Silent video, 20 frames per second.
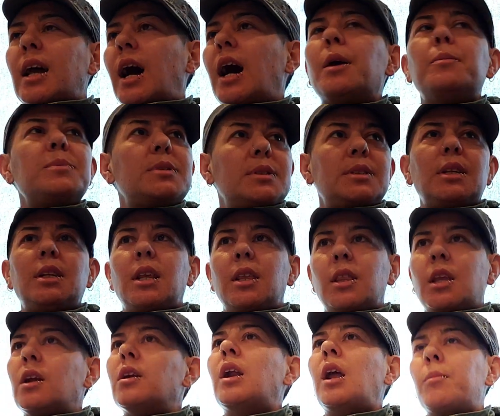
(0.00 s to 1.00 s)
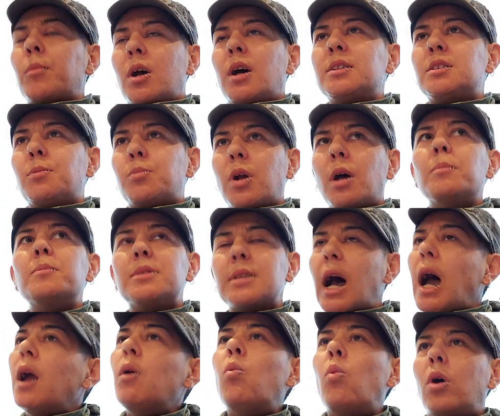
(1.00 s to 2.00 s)
I'm sitting there and I'm causing problems.
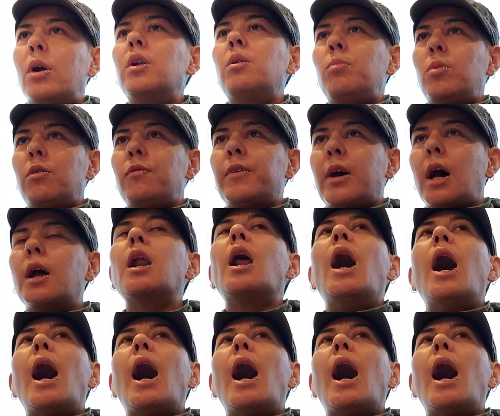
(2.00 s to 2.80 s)
I want to move out.